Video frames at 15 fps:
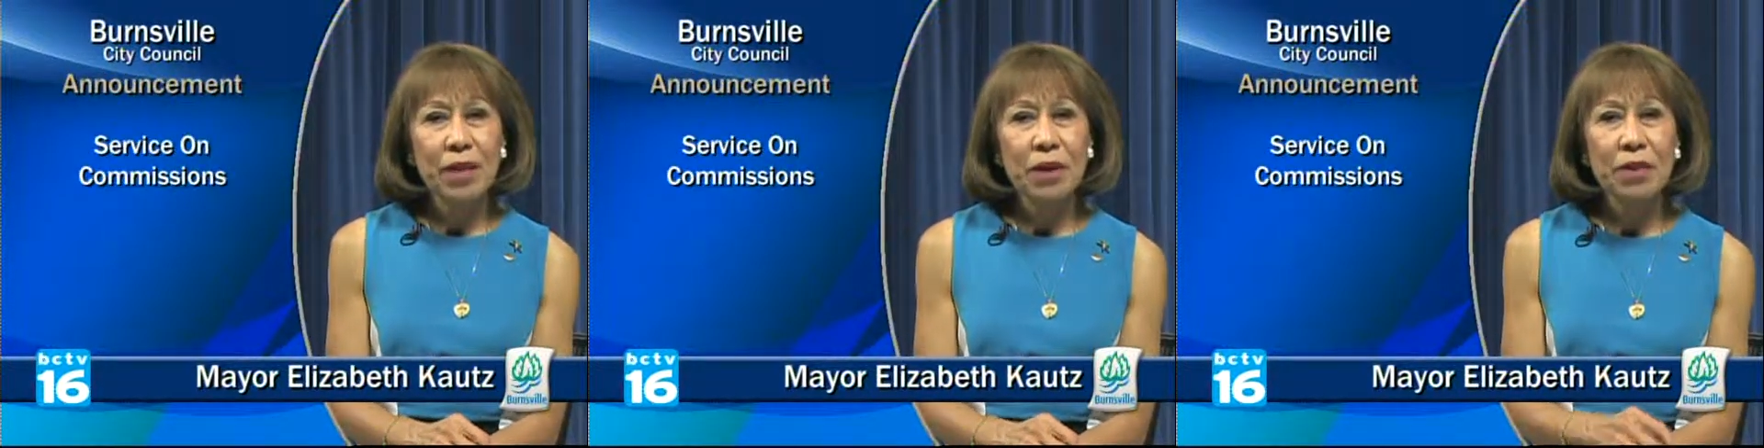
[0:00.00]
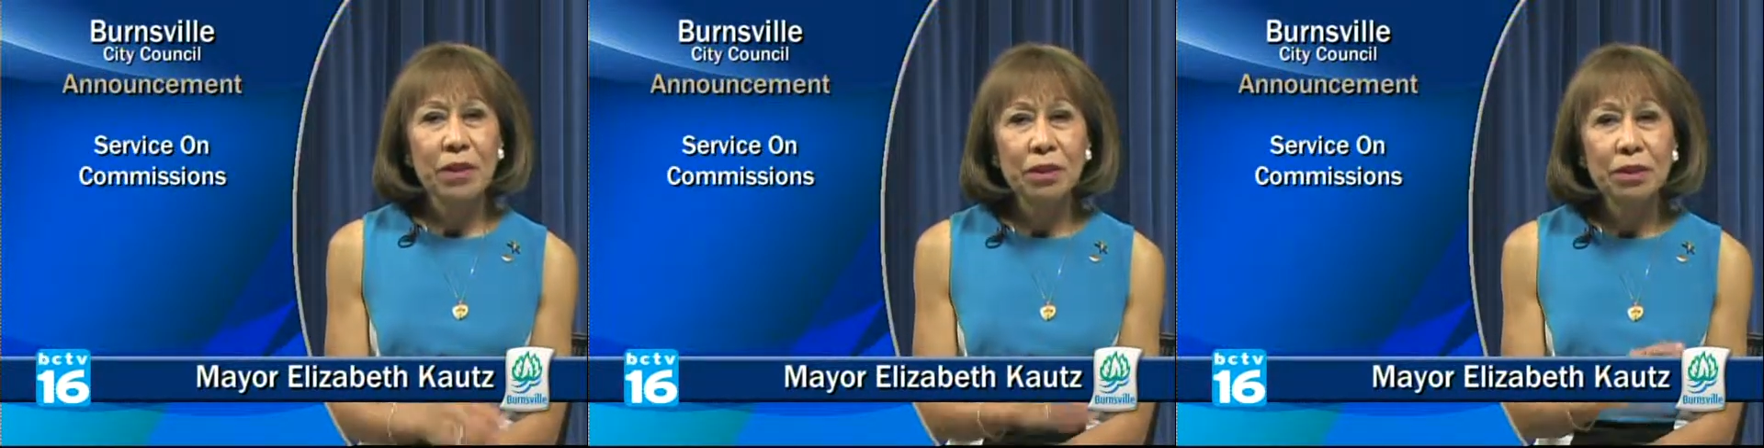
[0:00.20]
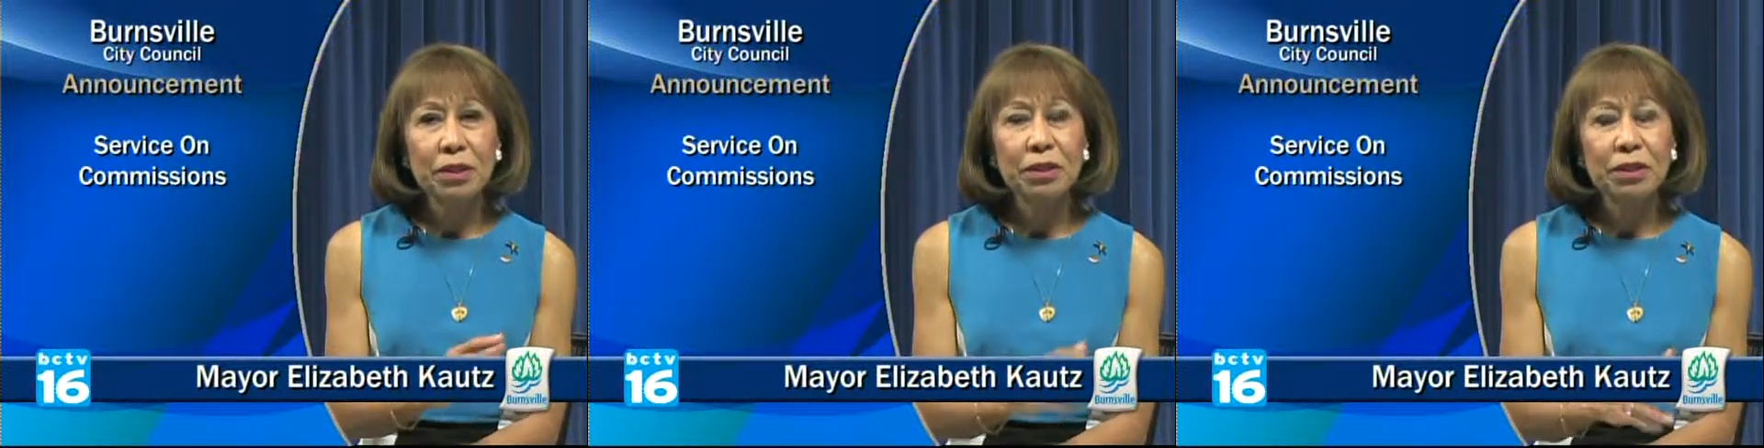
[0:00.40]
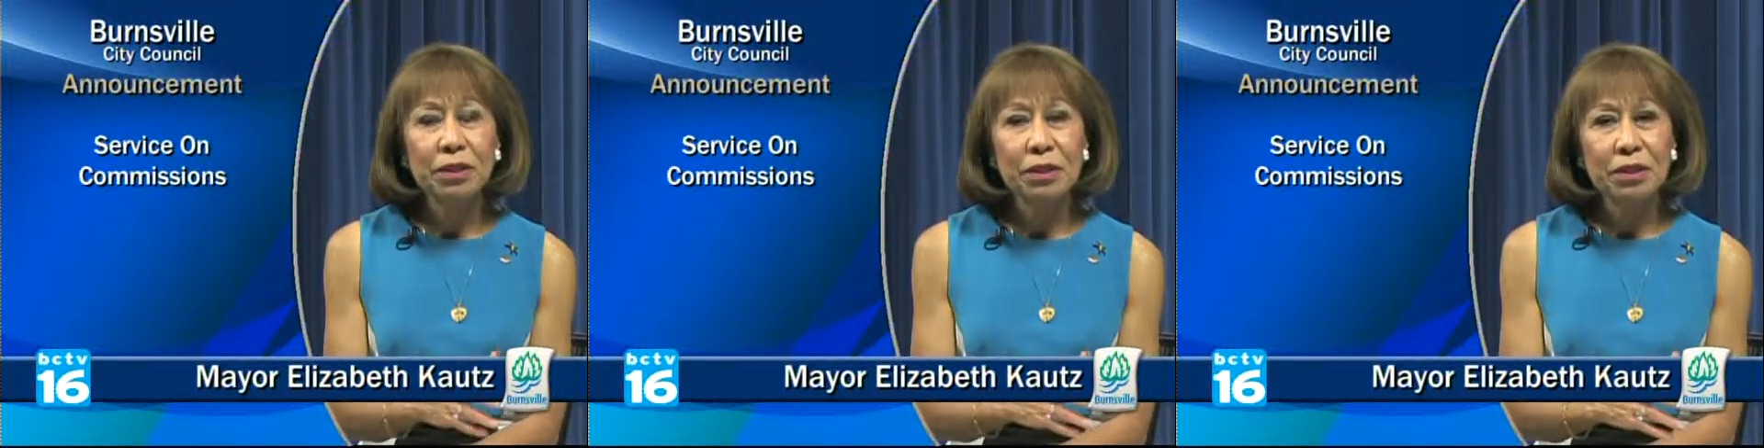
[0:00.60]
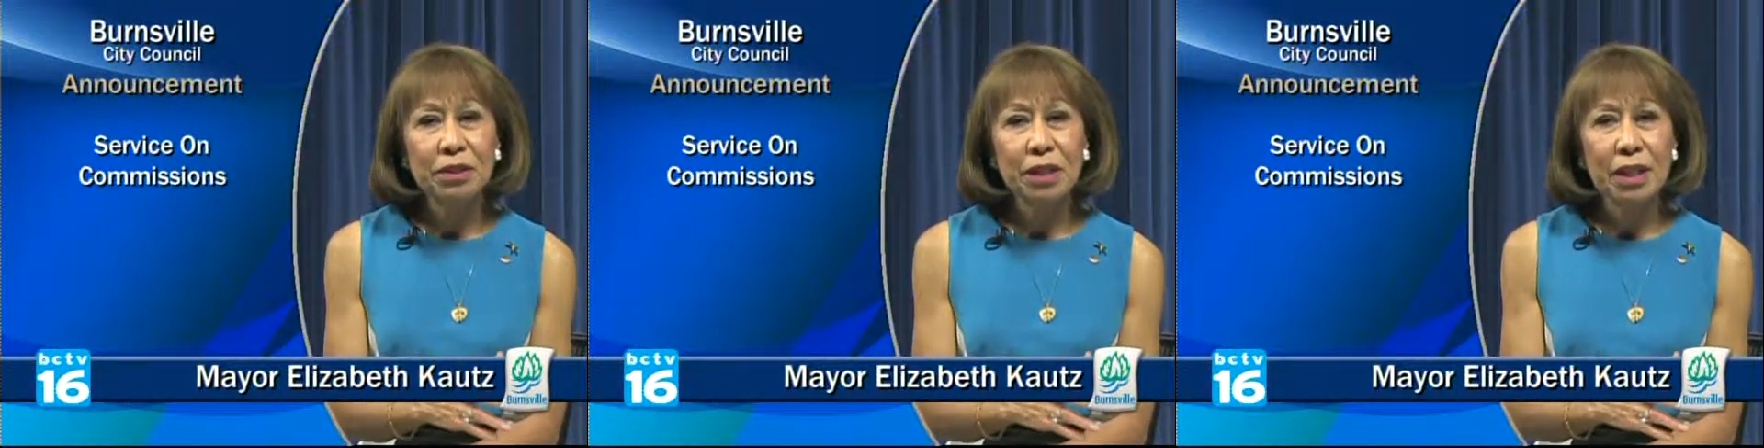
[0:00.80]

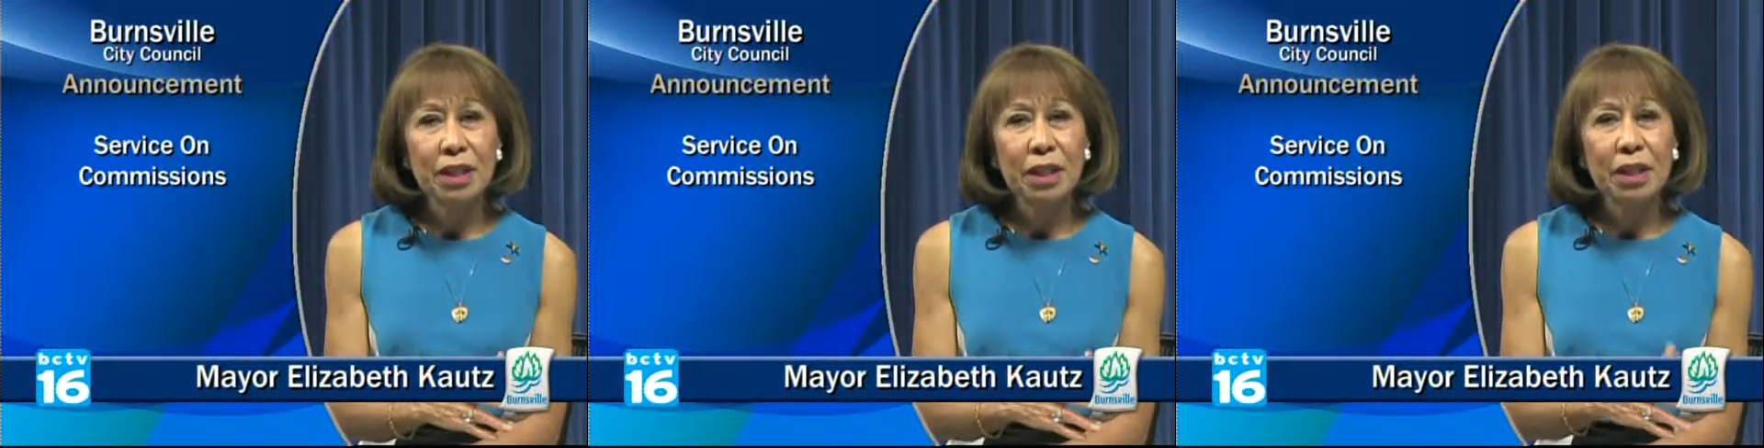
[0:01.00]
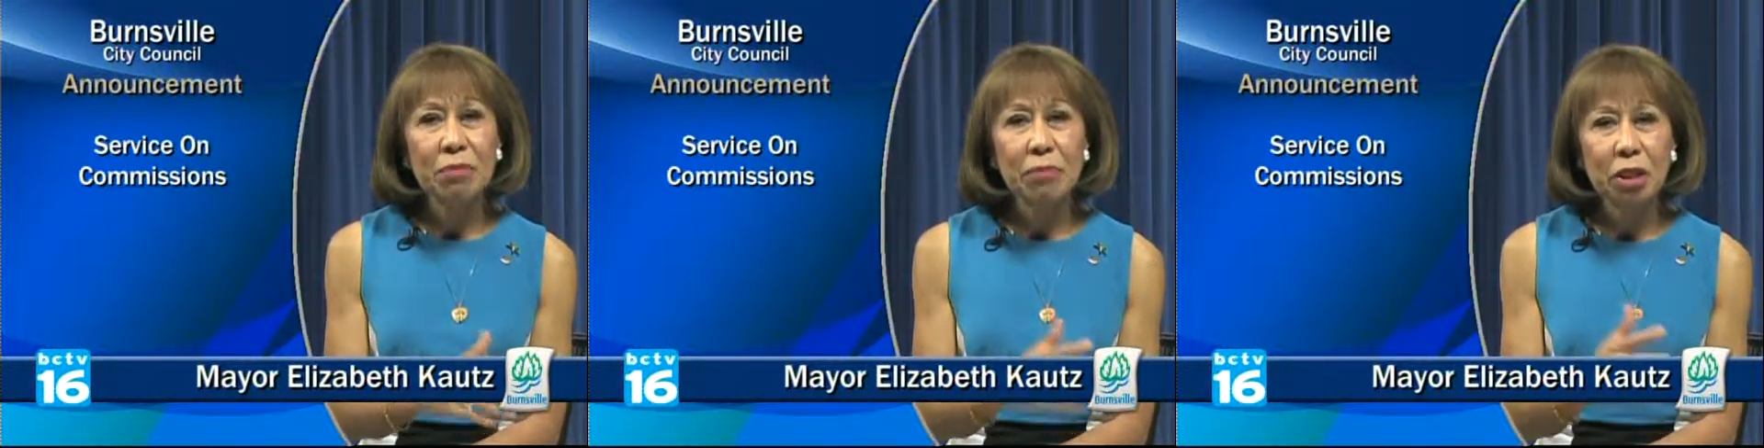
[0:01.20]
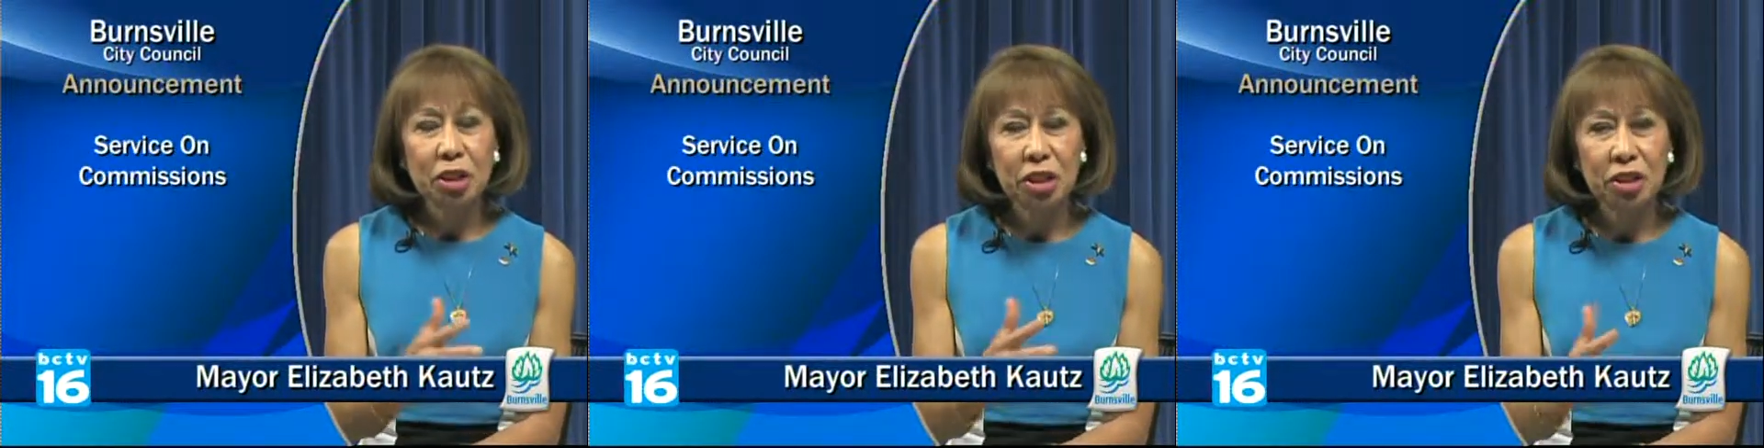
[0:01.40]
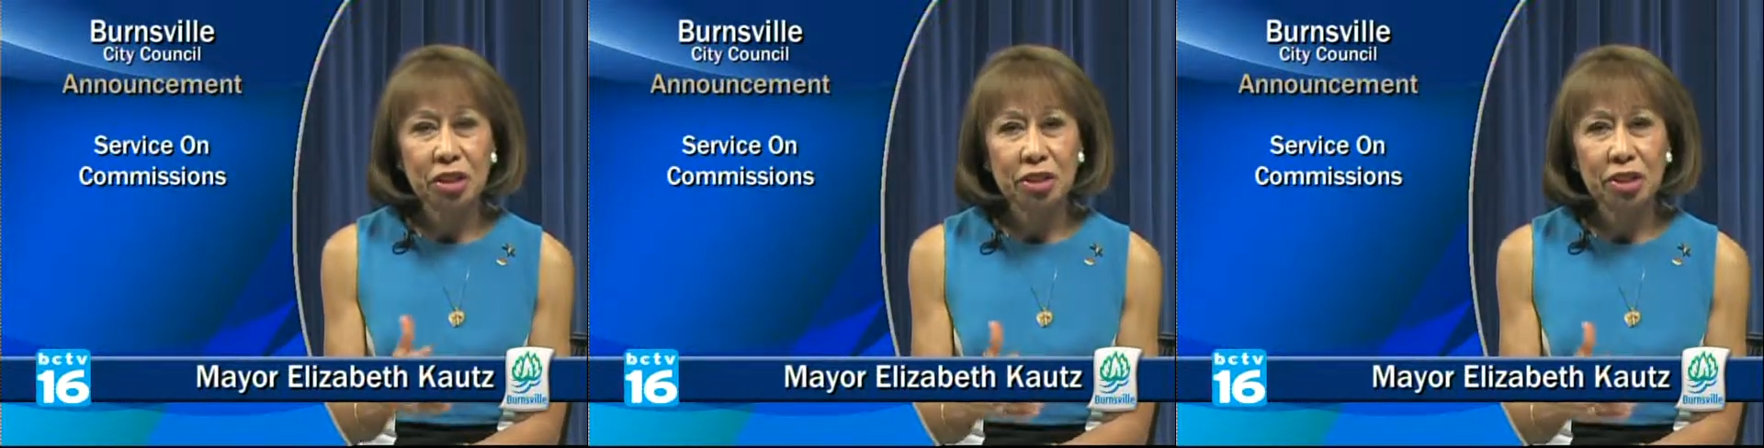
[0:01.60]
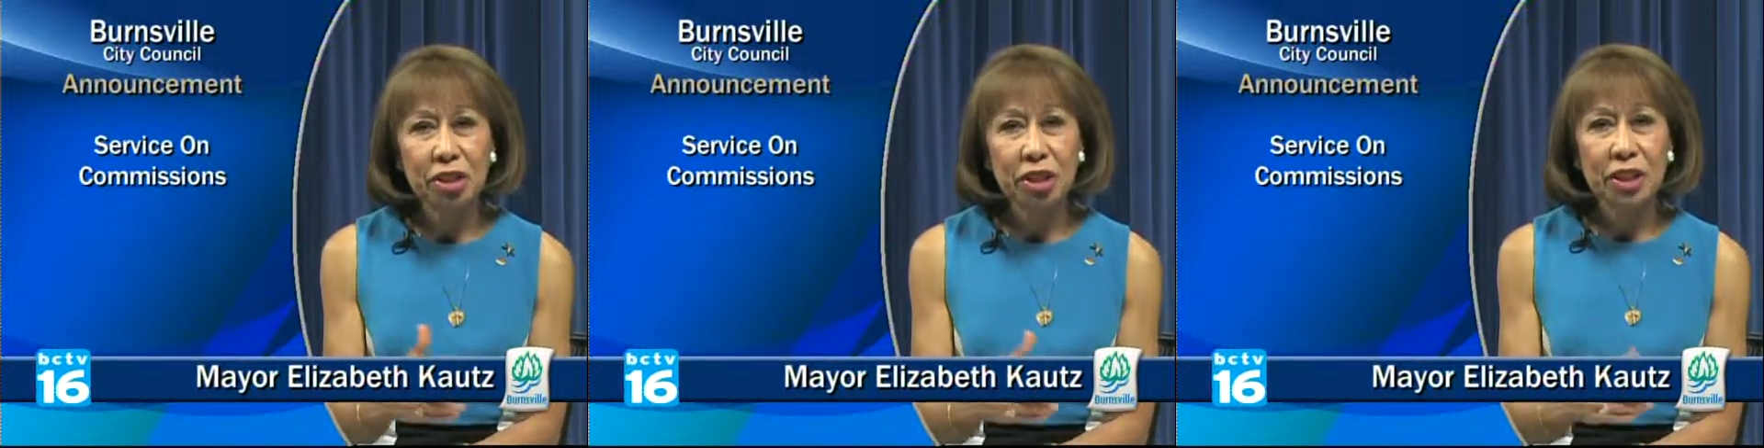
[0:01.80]
those
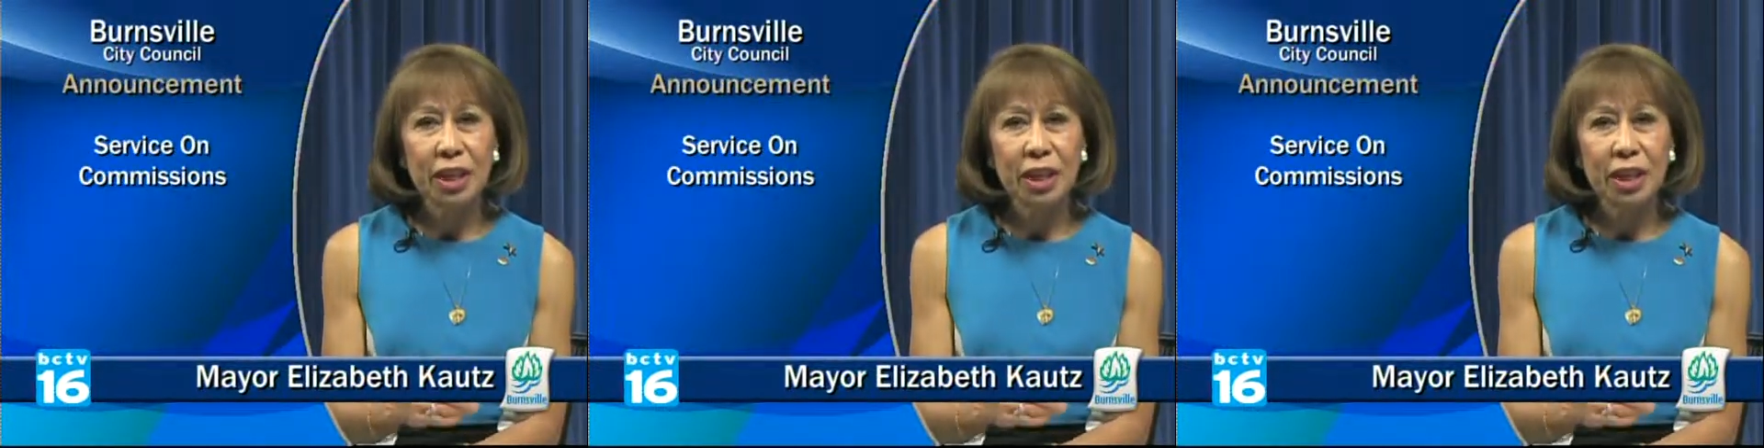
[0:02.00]
commissioners